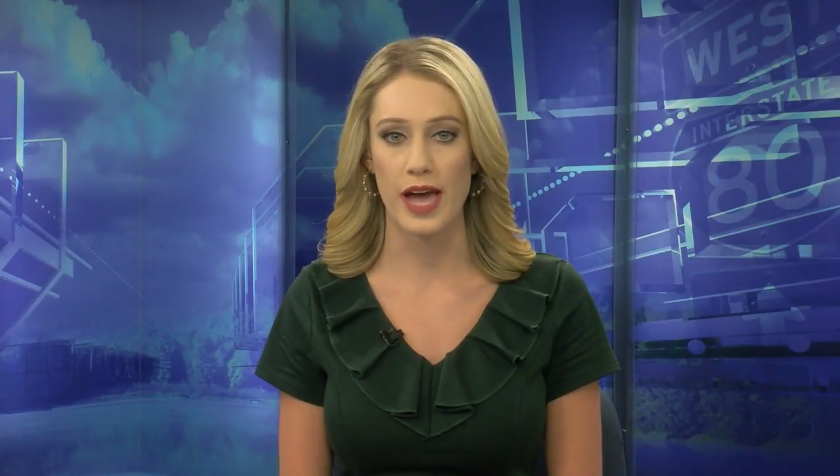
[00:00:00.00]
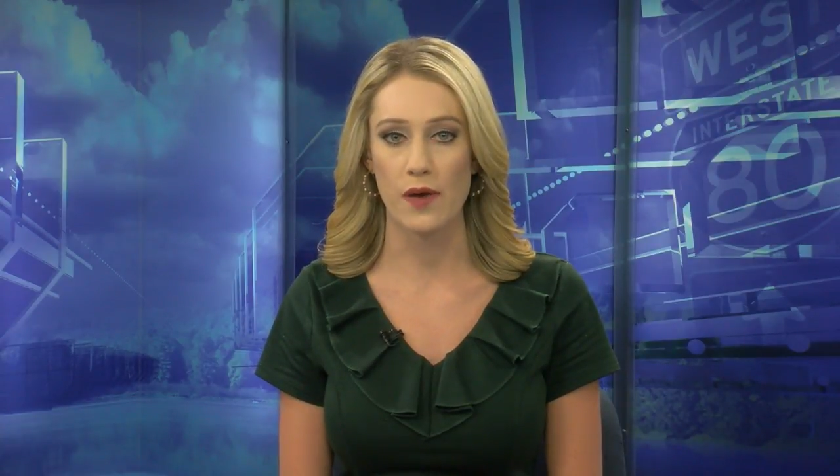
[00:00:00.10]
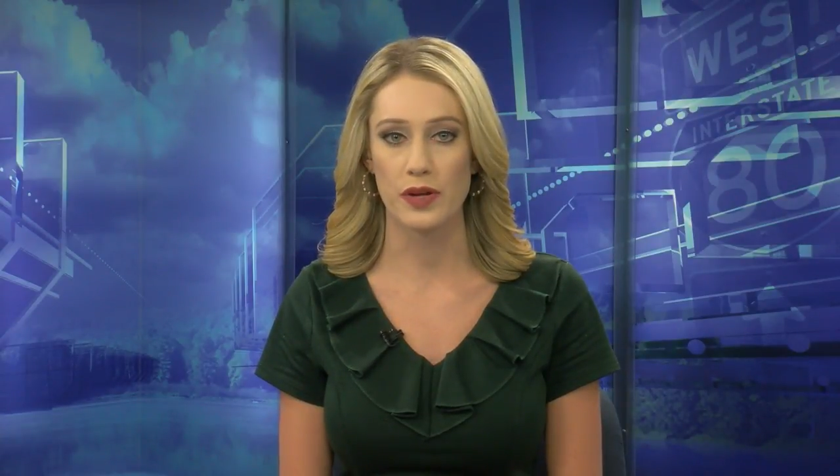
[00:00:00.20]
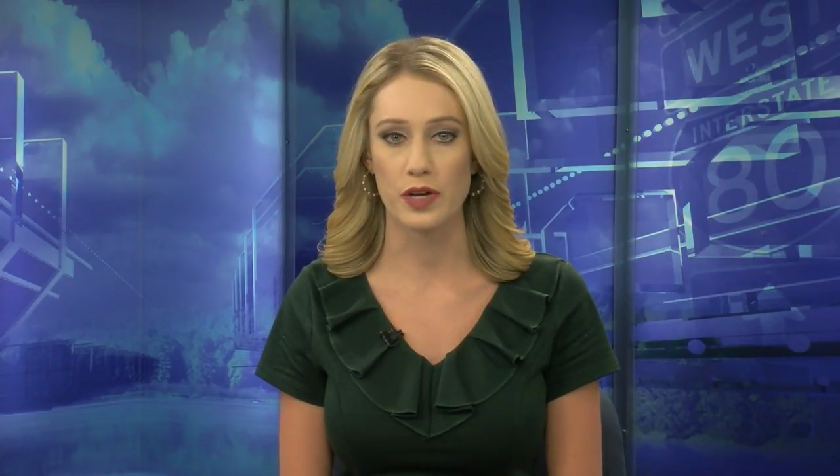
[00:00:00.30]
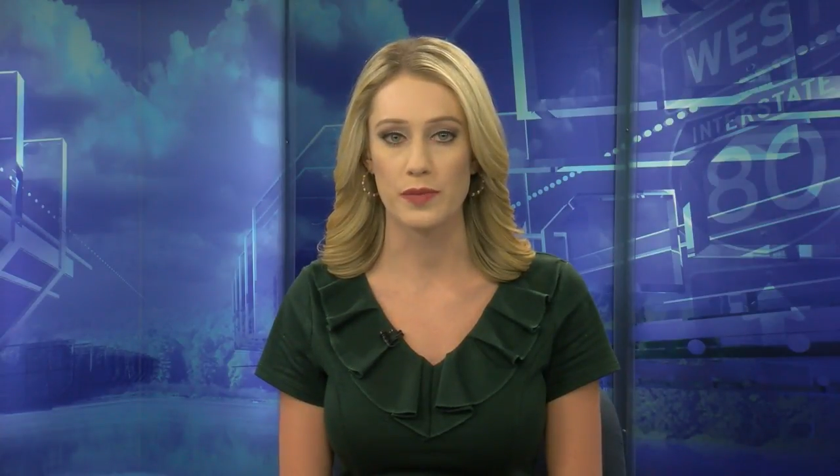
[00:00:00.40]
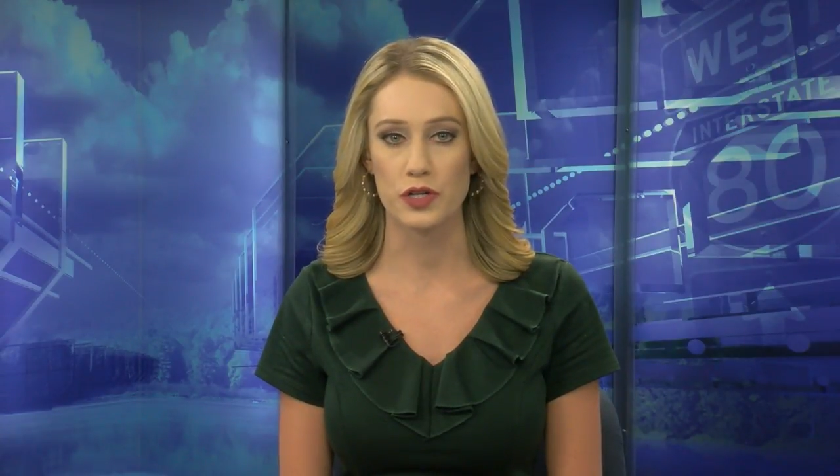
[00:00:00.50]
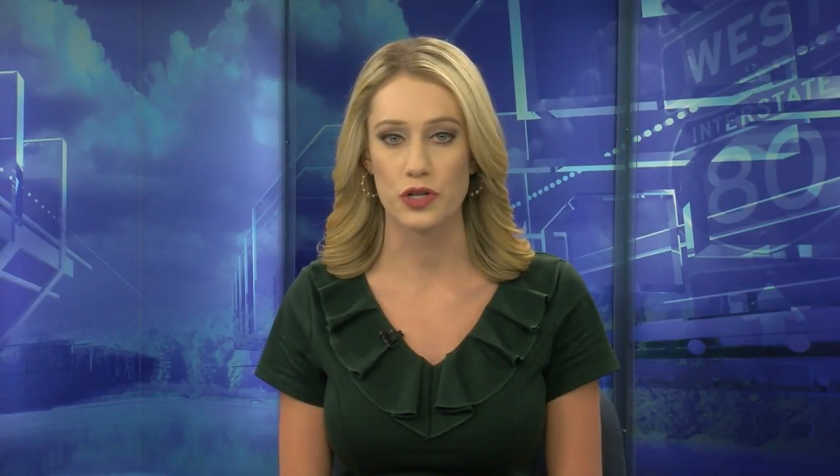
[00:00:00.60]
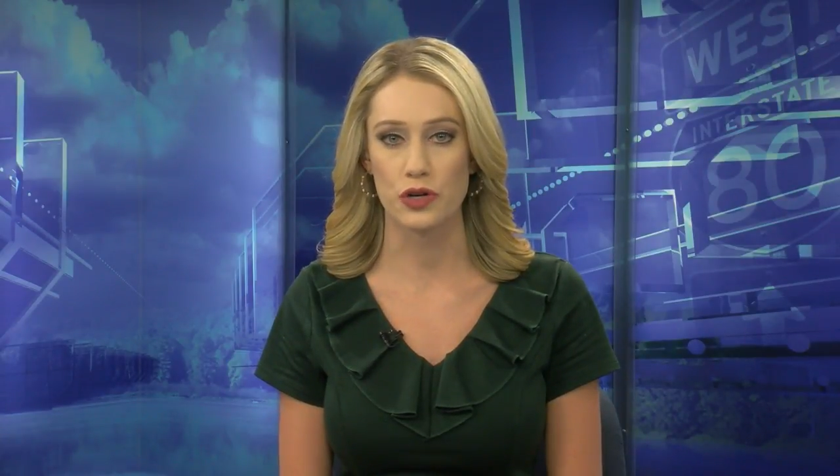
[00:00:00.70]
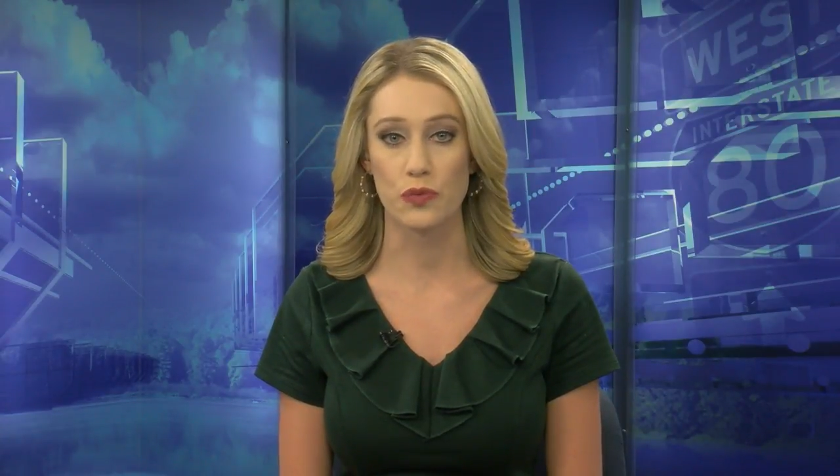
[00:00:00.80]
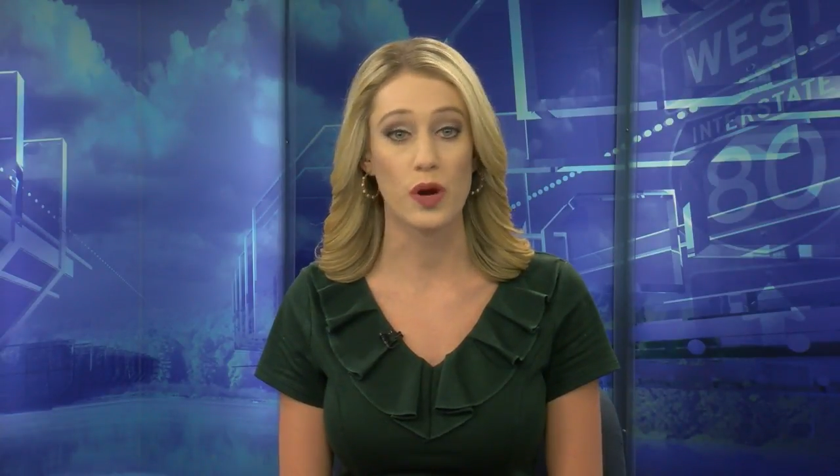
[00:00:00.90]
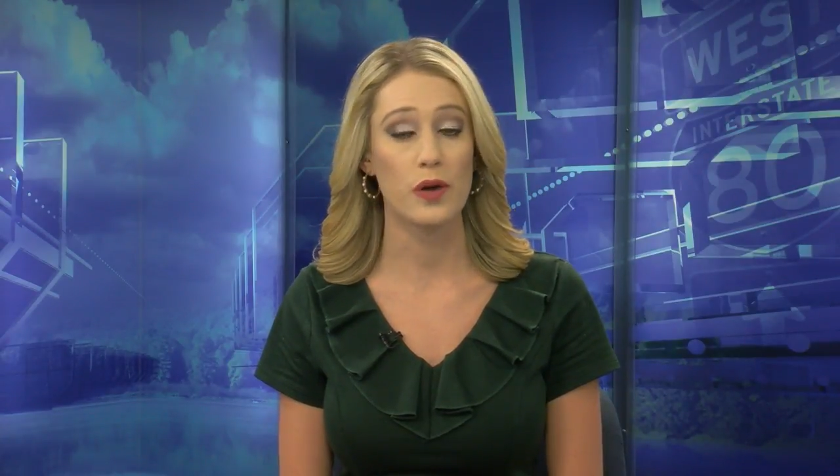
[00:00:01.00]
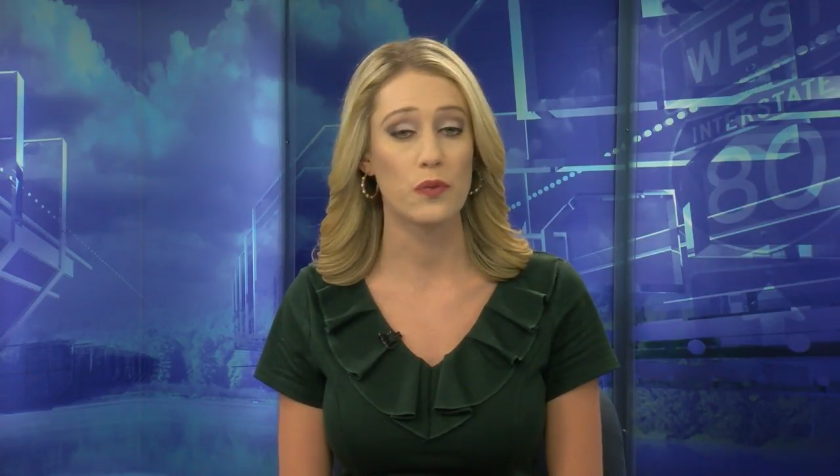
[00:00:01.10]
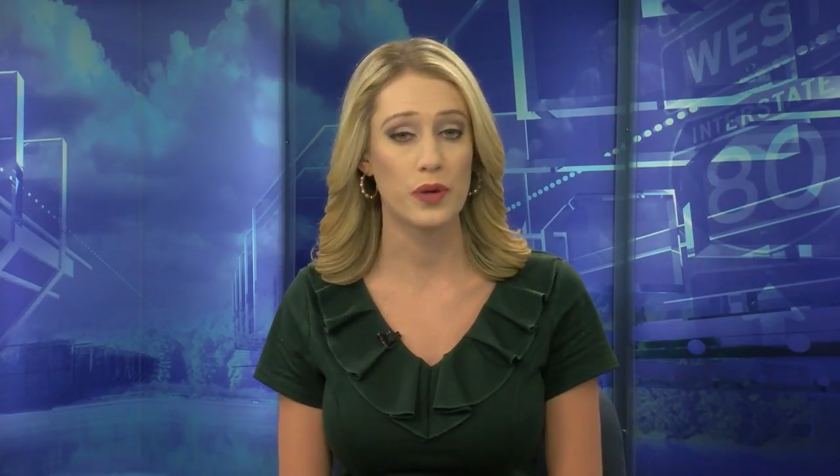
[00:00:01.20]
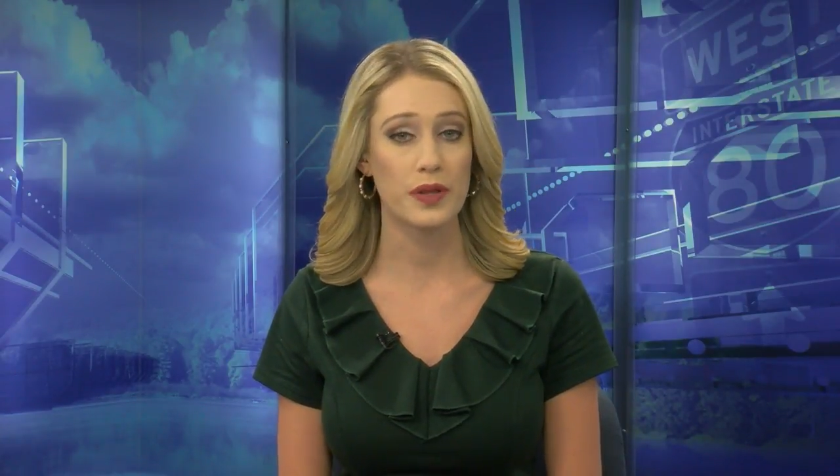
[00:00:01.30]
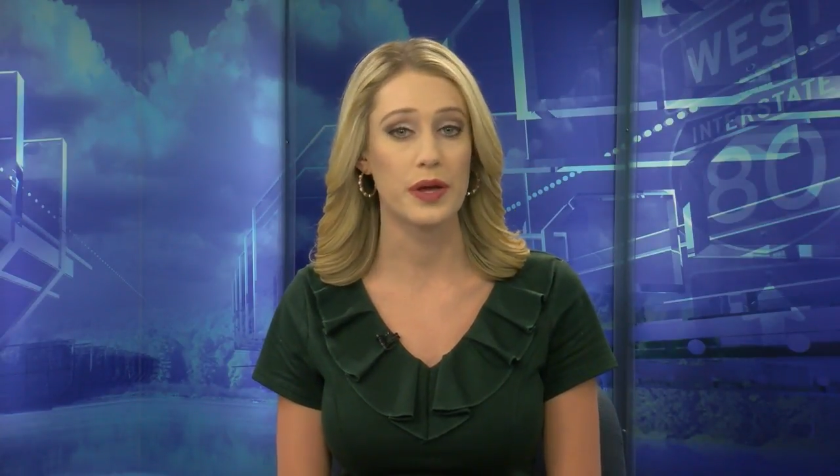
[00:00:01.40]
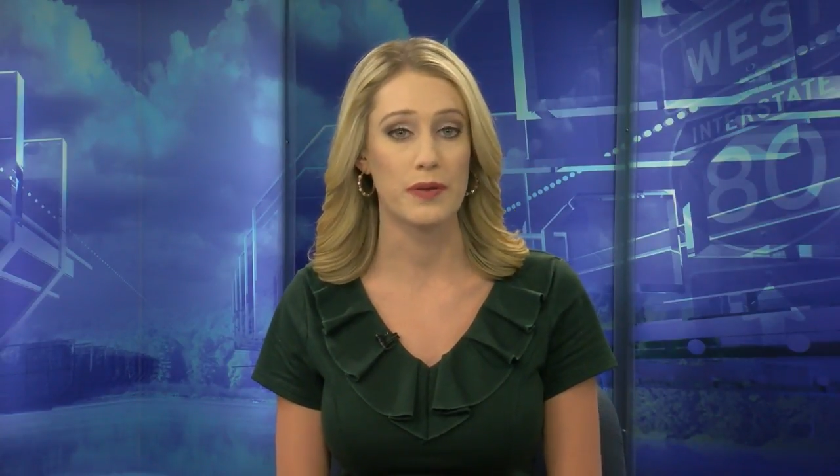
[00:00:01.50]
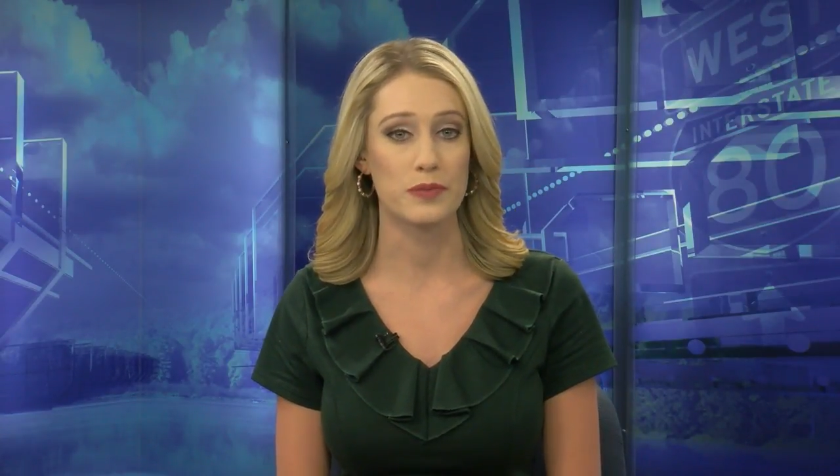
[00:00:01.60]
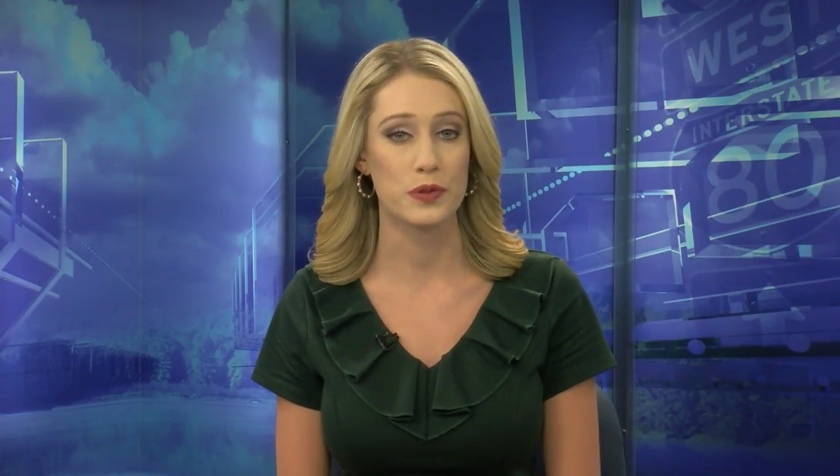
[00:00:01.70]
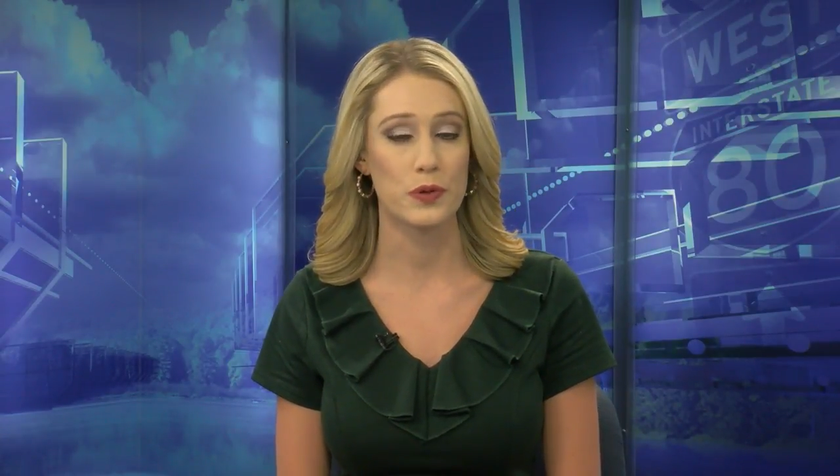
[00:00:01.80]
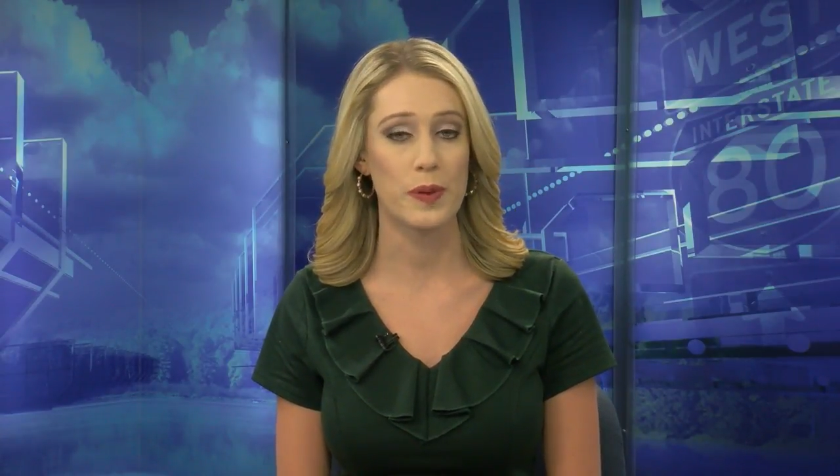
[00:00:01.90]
County Commissioner Ron Williams,